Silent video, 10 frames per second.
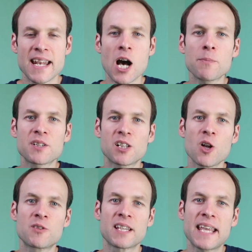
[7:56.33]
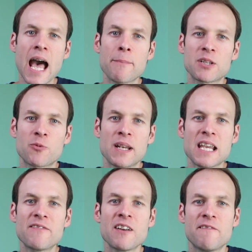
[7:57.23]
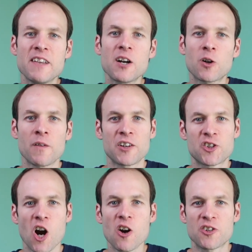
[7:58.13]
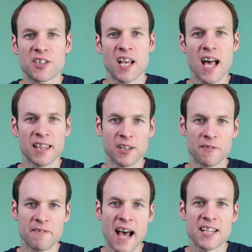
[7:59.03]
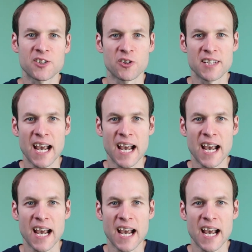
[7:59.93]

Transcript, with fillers: It helps close the gap between even a vehicle that charges a little faster